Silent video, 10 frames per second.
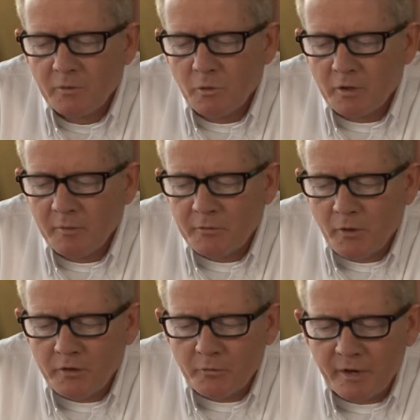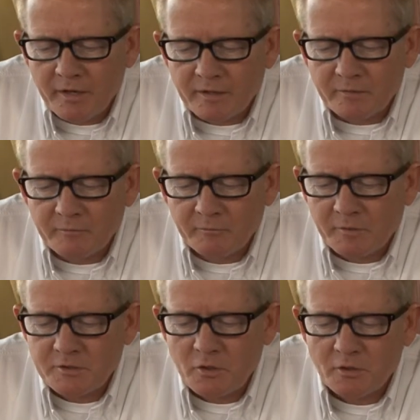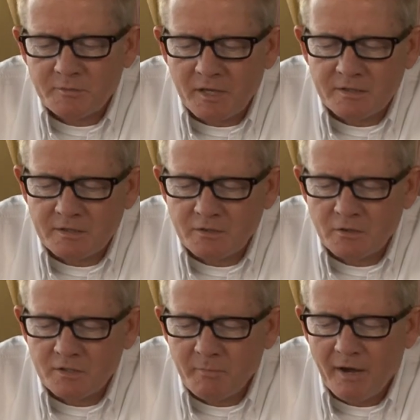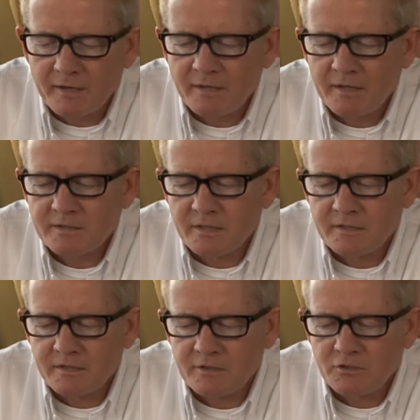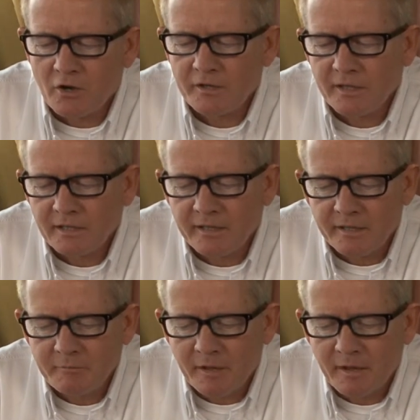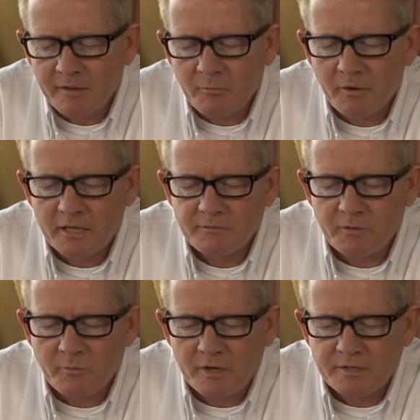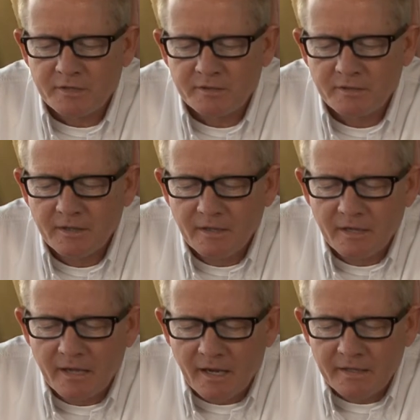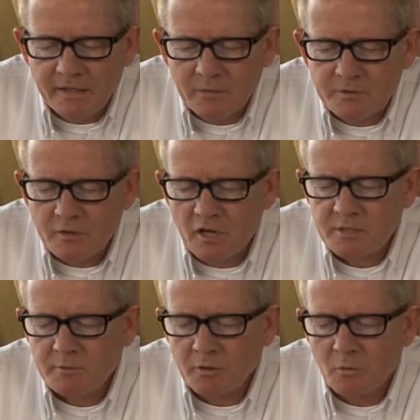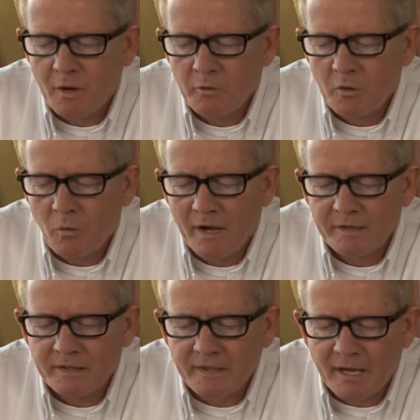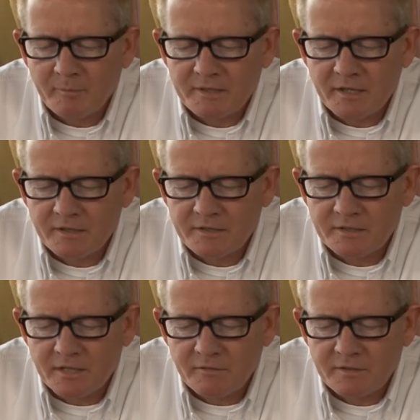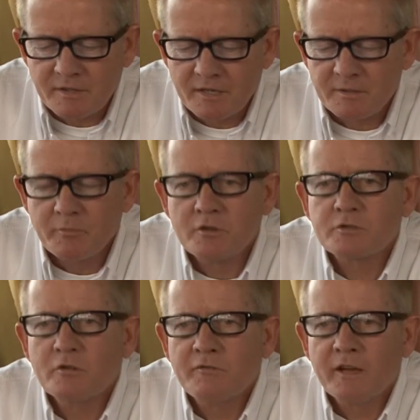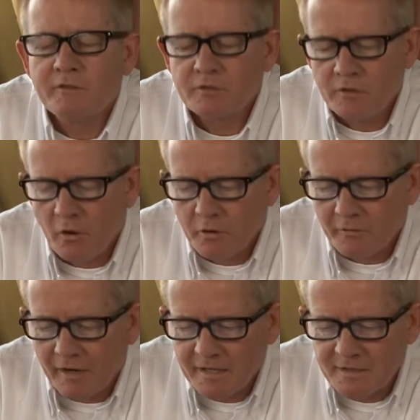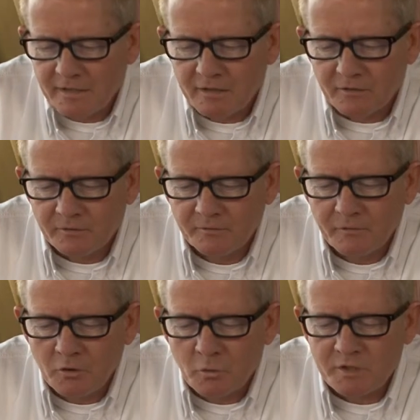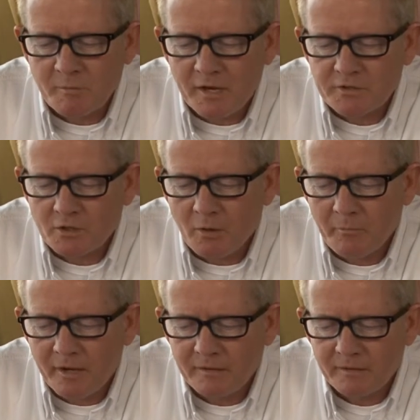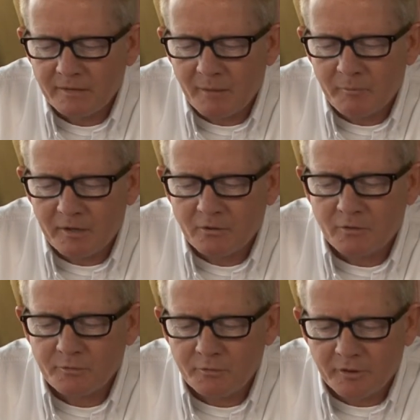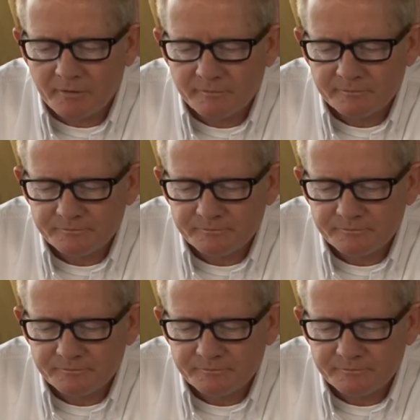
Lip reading: We were to meet Ronald Reagan, but circumstances conspired against us as John Hinckley had other plans for the president, and he was in hospital while we were wined and dined by Senator Stevens as a personal favor to the owner of Alaska Eagle, who was a major campaign contributor.